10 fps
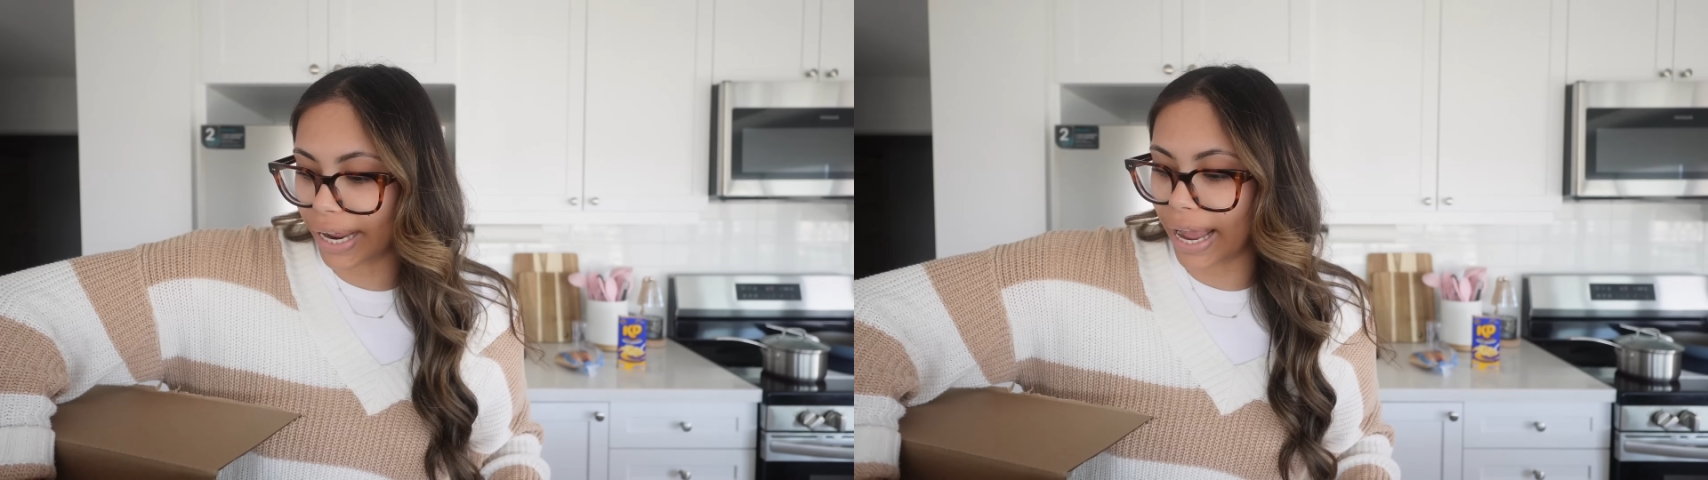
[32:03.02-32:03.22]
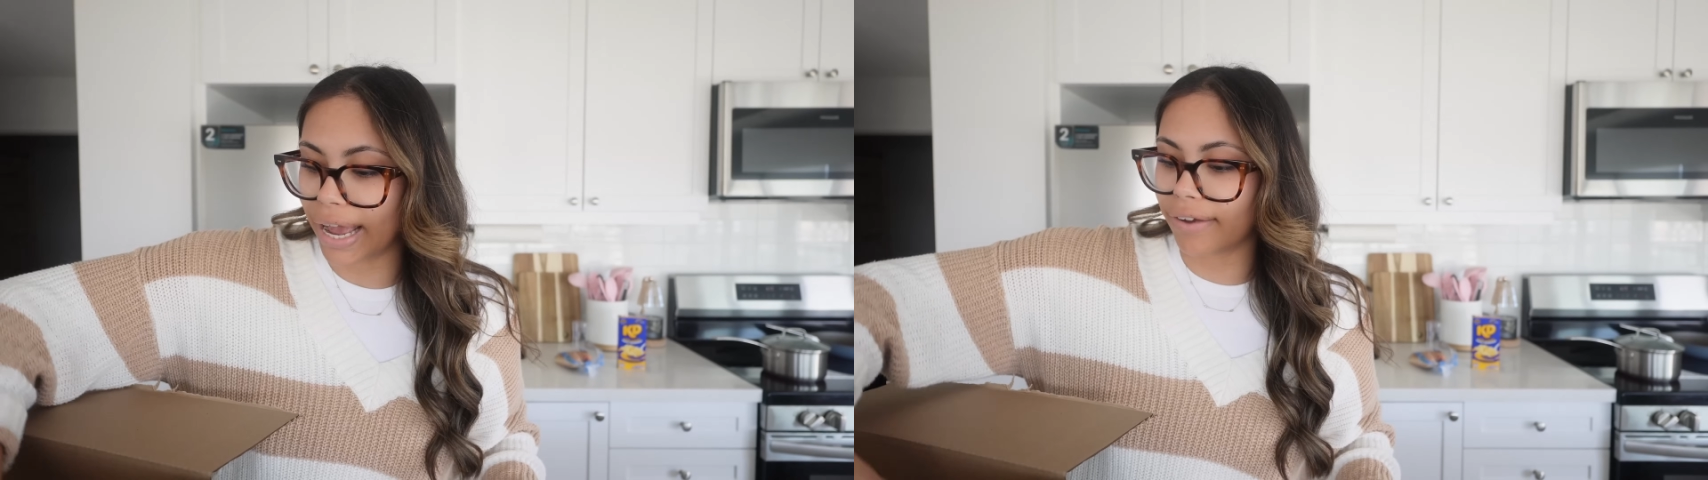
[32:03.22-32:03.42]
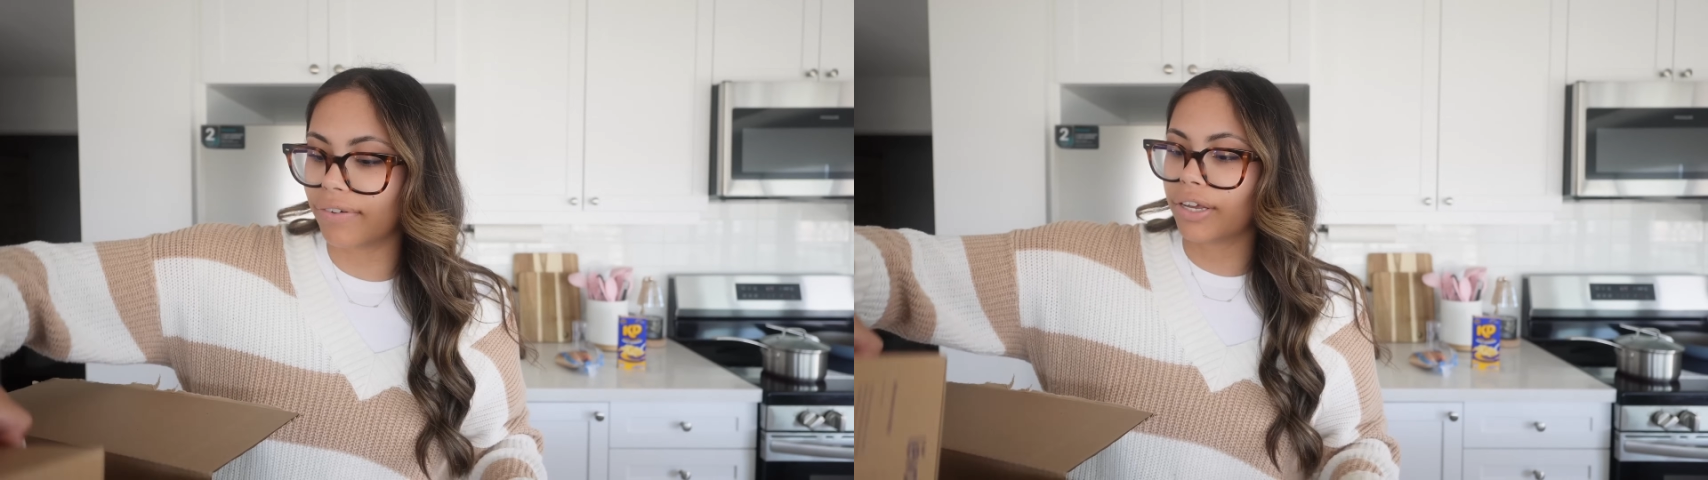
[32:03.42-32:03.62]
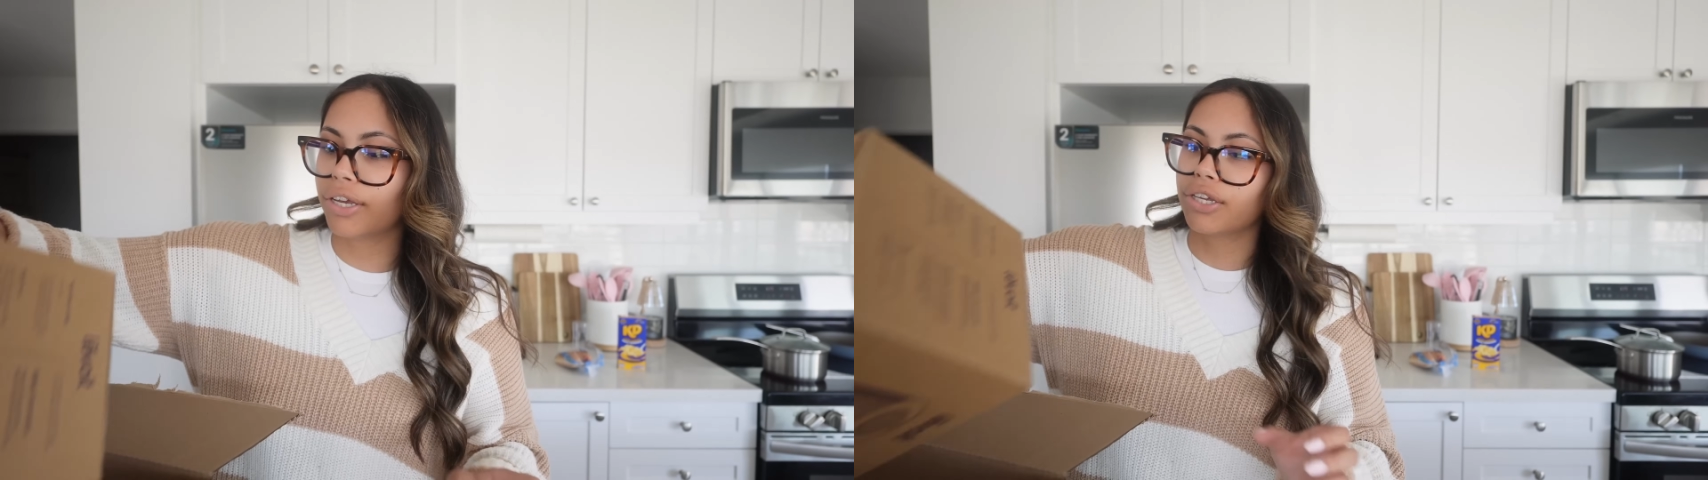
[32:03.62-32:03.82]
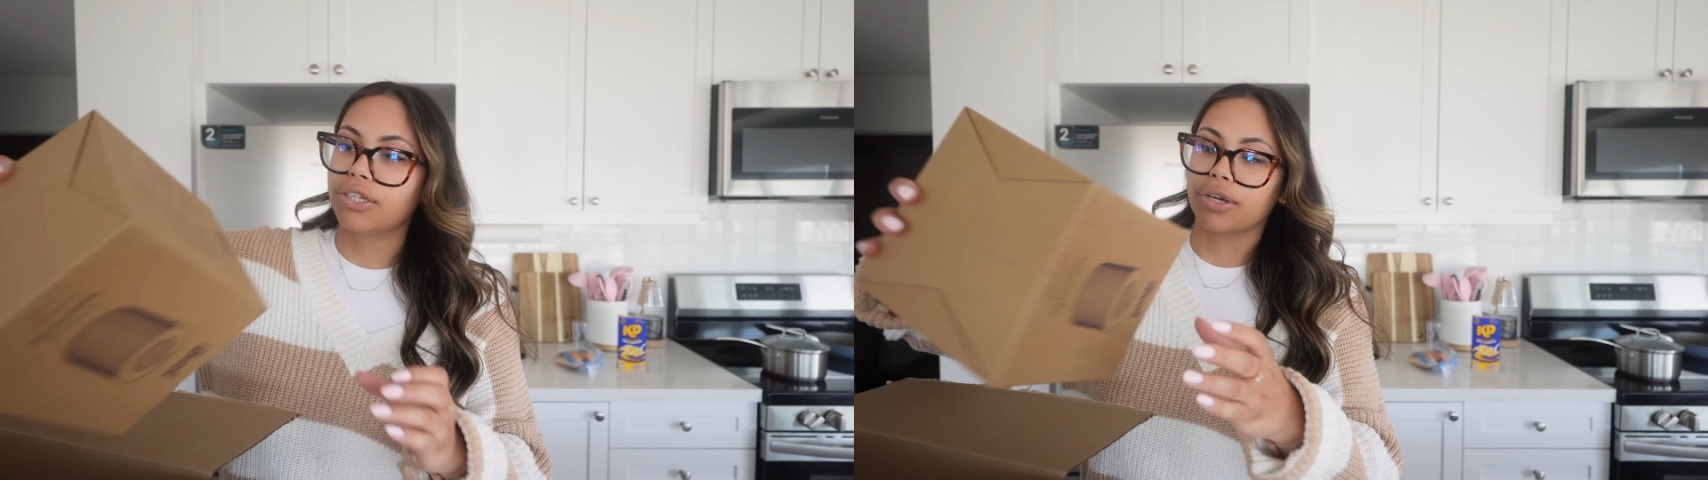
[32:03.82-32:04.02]
I have.
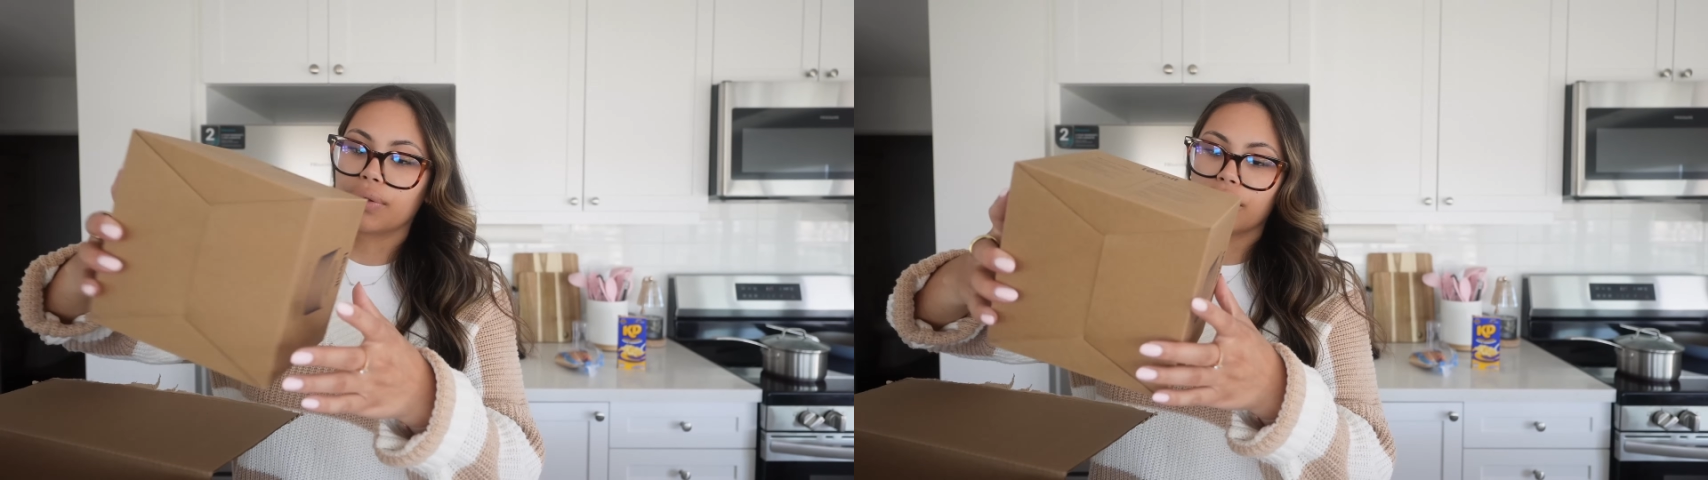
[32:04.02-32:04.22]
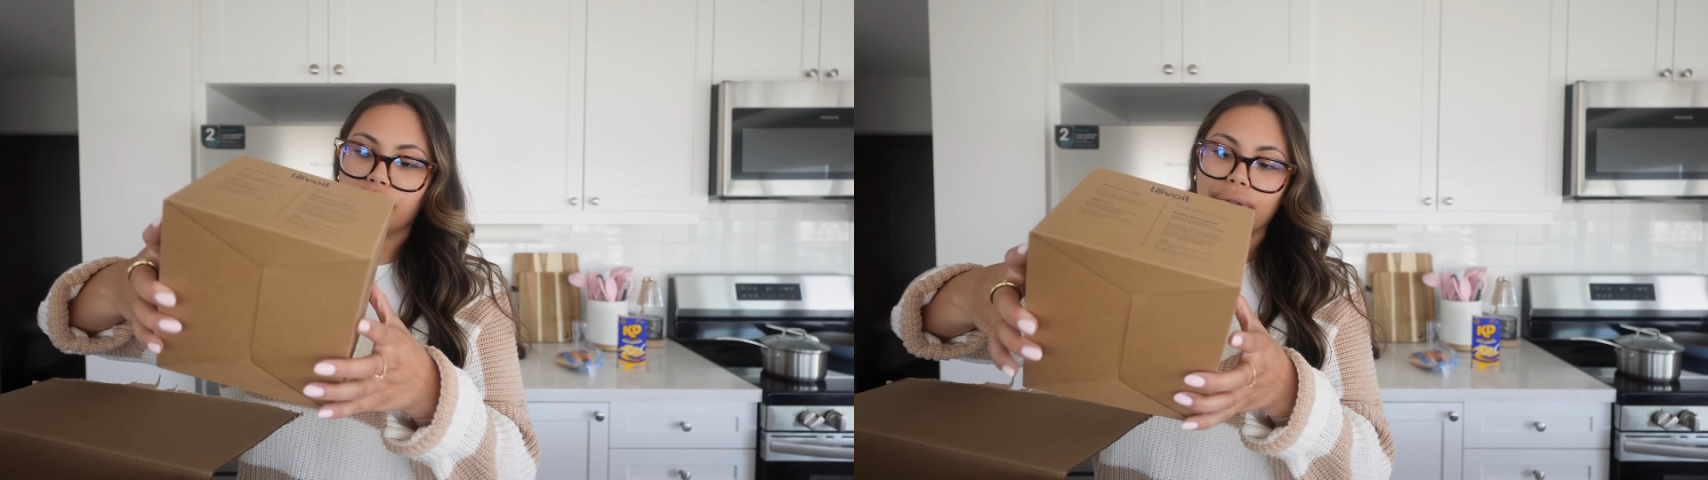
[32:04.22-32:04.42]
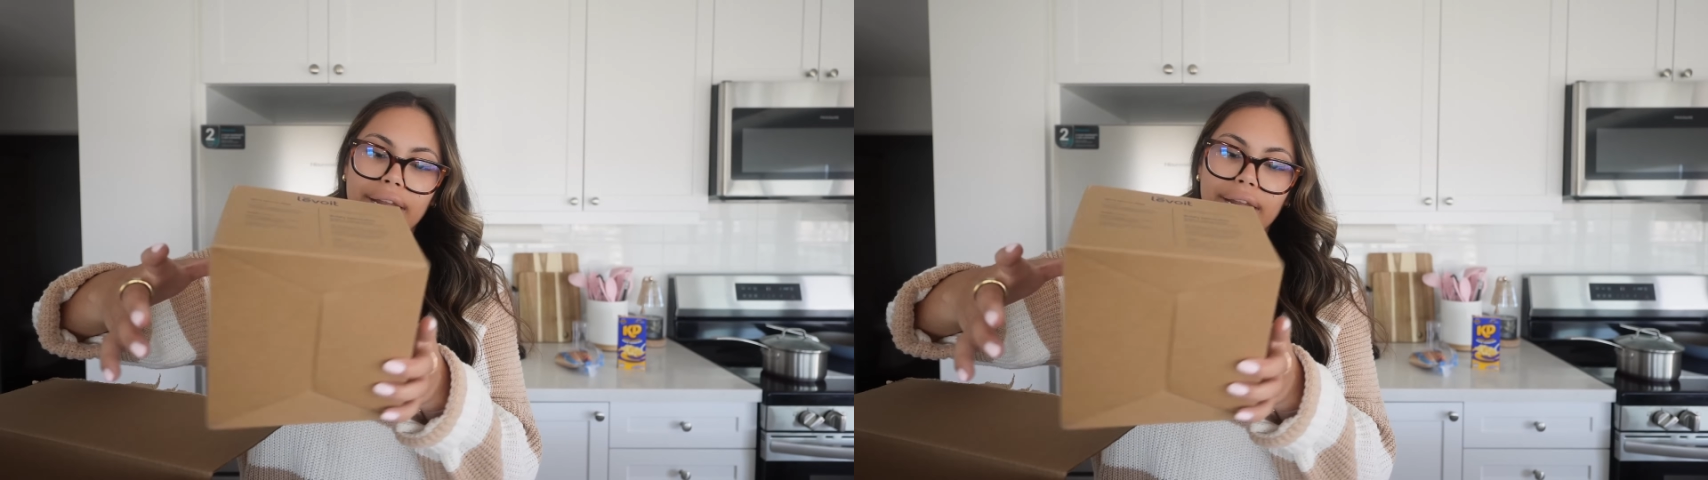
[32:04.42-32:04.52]
So the two